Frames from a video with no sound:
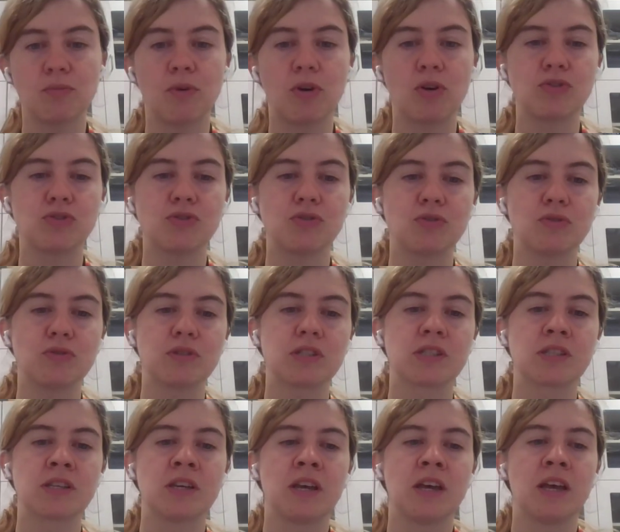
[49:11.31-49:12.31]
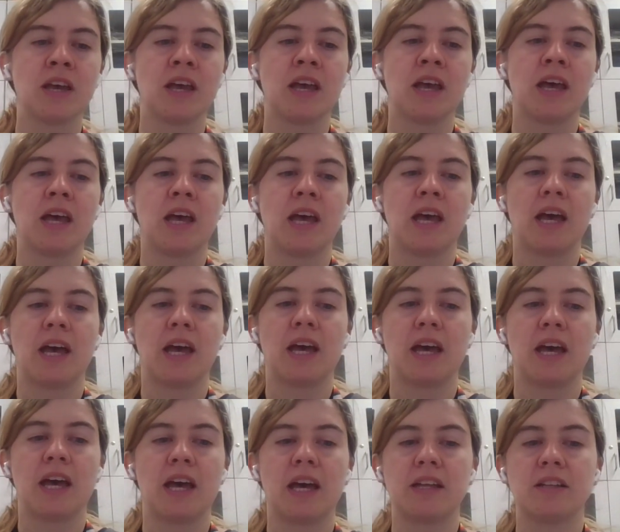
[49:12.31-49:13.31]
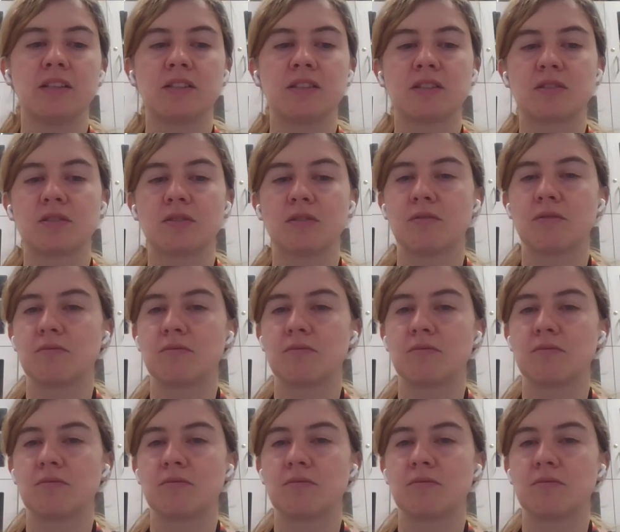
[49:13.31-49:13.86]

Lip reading: modules. And